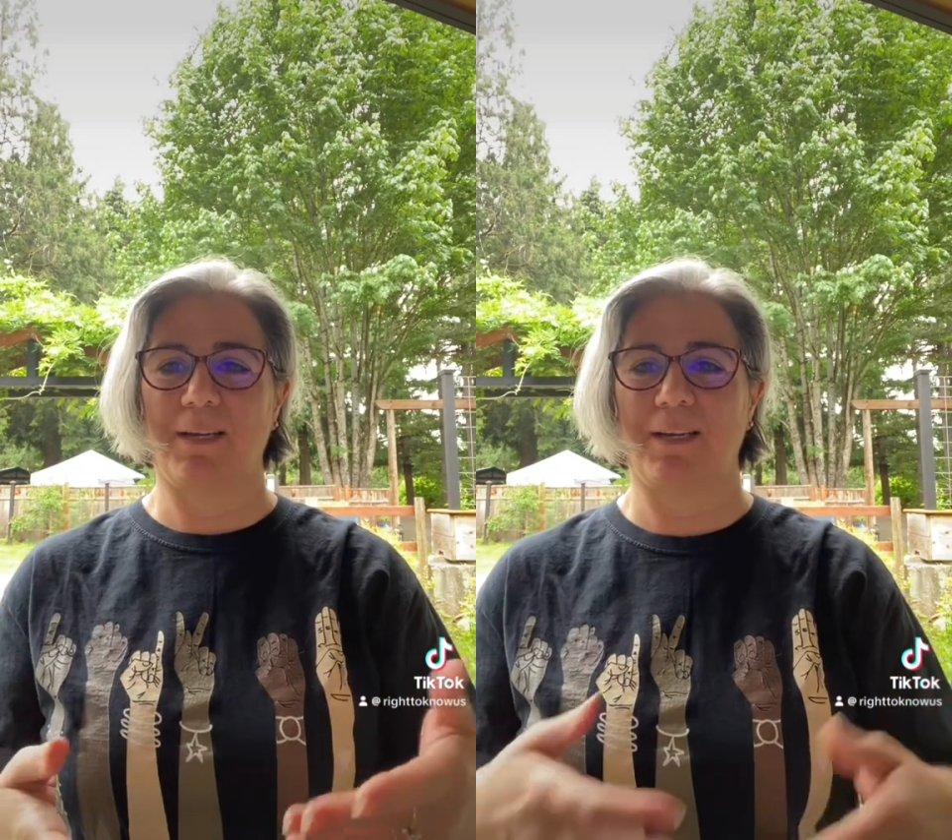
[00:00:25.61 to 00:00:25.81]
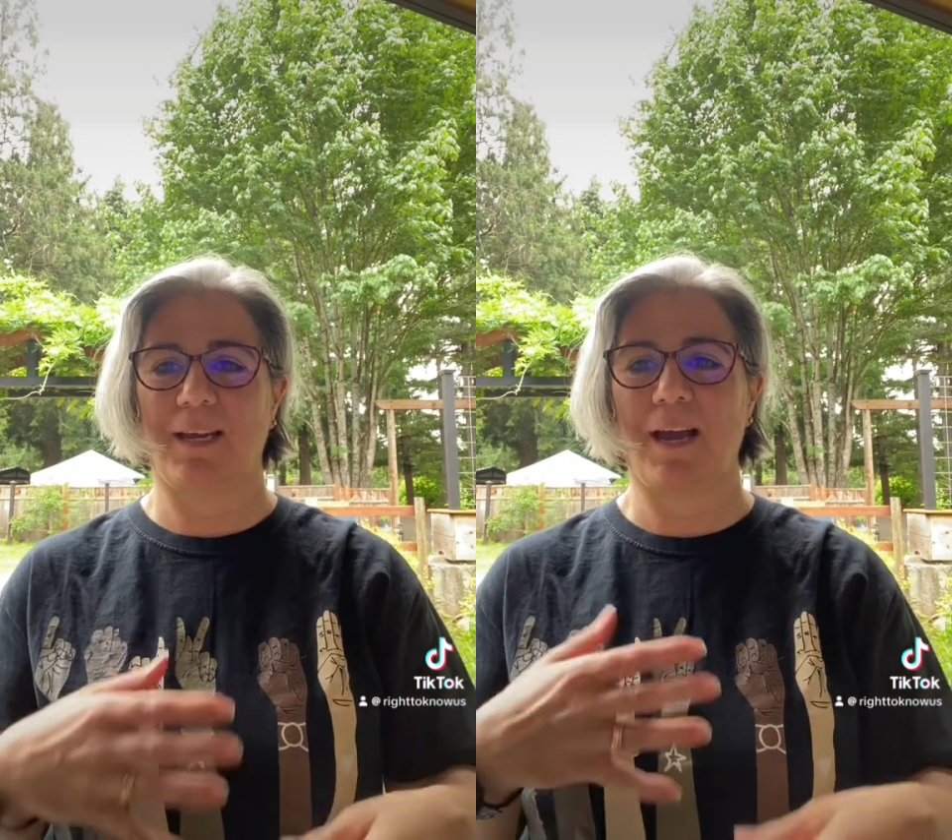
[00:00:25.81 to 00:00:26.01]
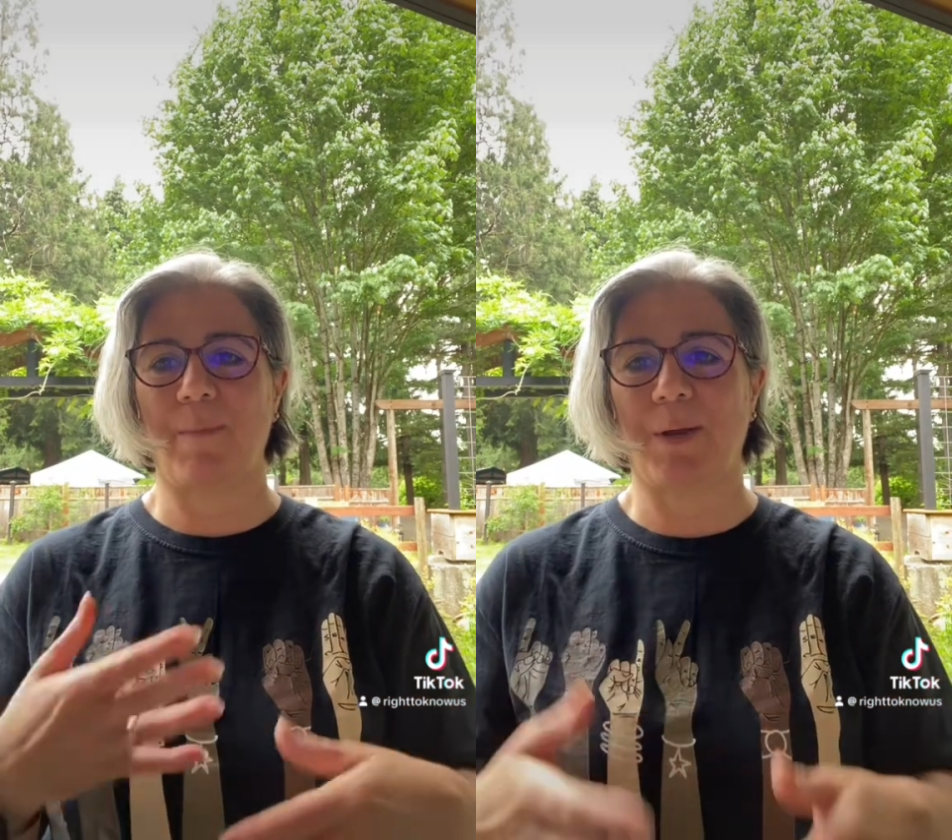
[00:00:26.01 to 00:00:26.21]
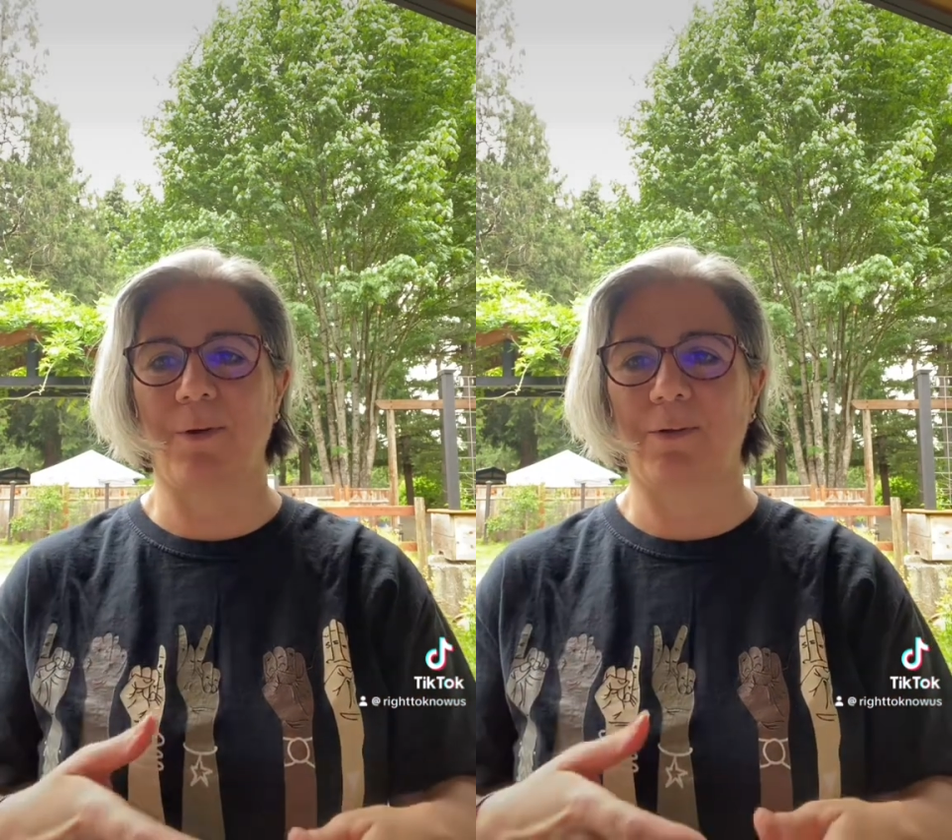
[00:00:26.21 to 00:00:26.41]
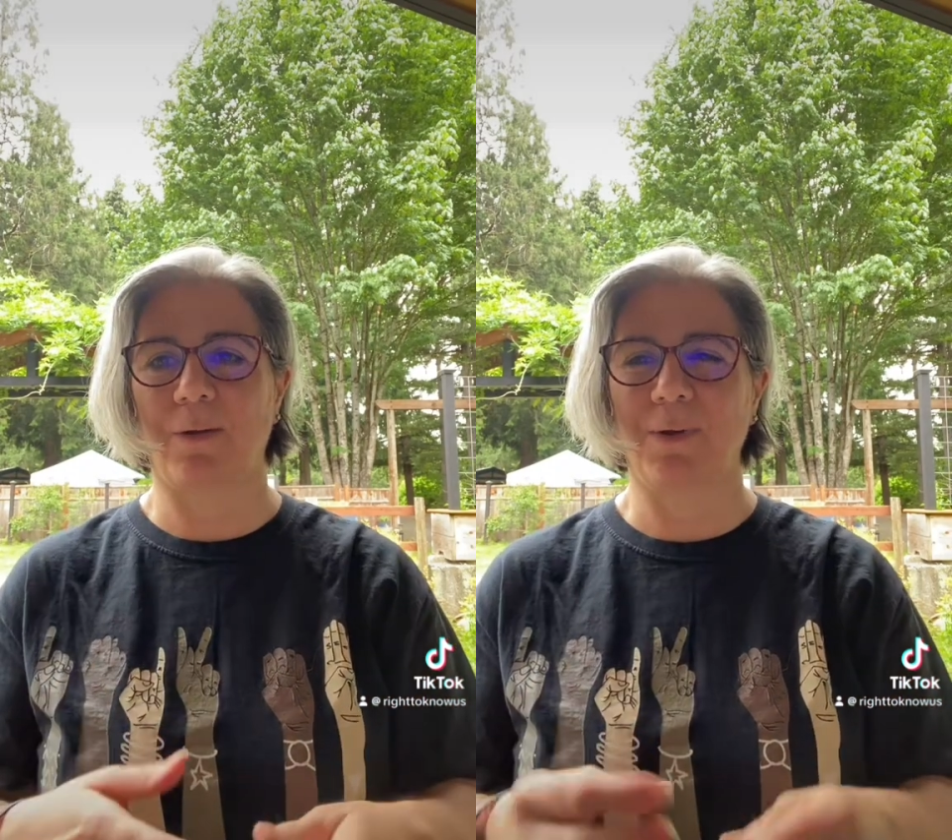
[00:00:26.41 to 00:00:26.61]
and it got me
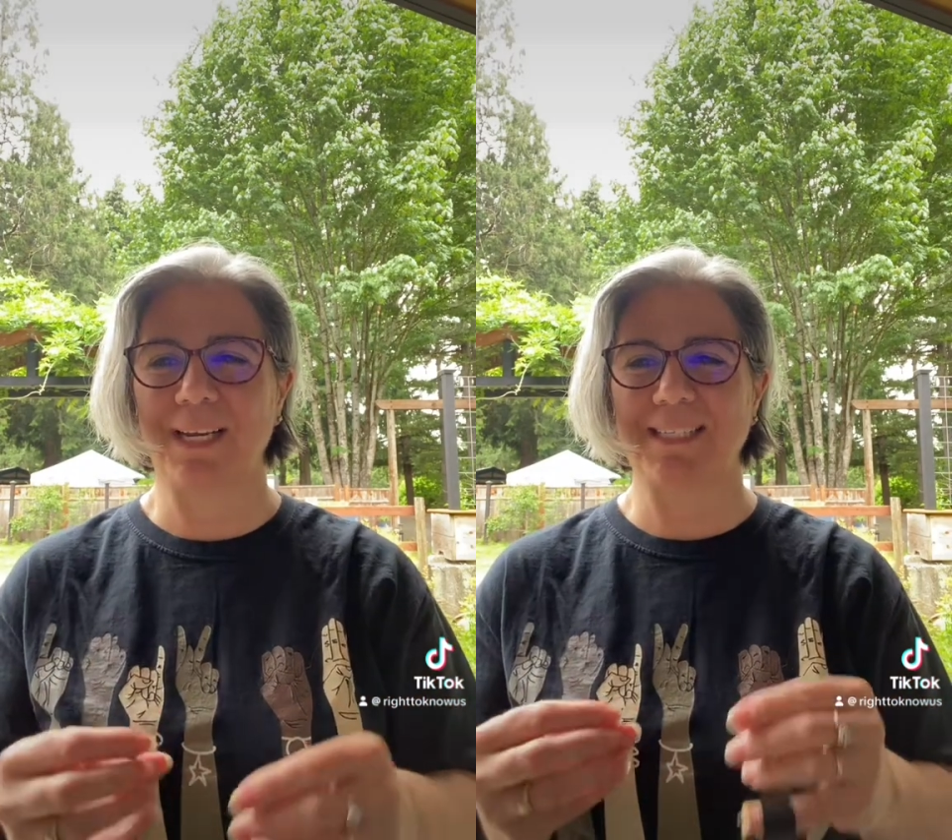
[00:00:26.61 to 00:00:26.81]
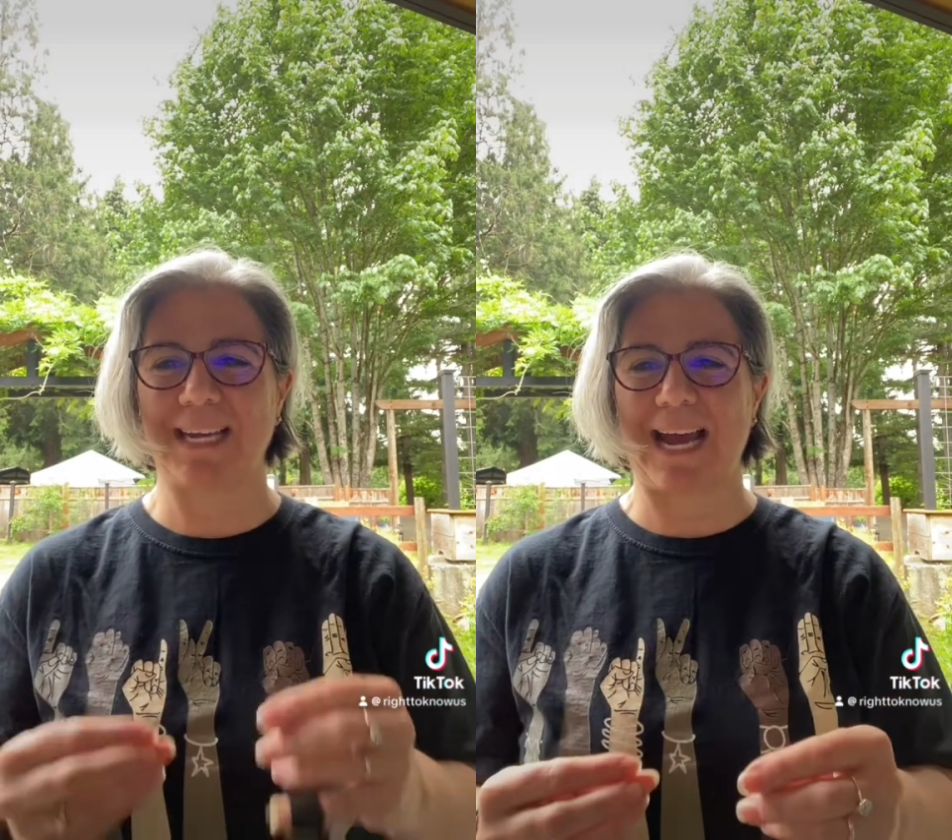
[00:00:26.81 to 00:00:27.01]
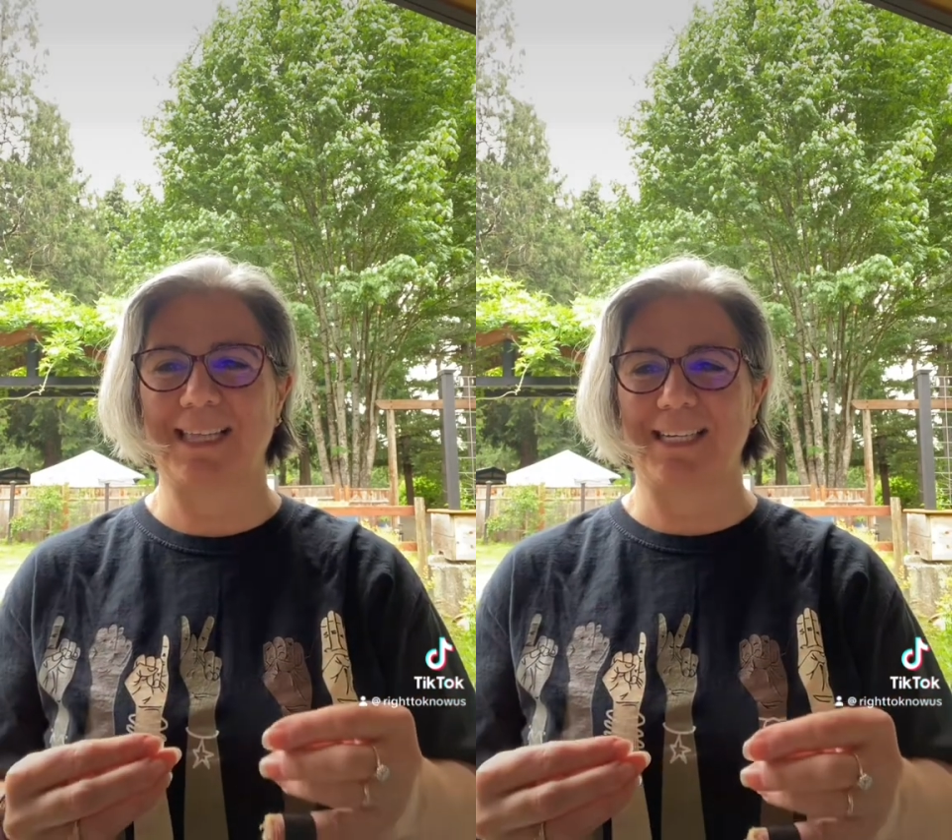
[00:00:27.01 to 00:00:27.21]
wondering, what exactly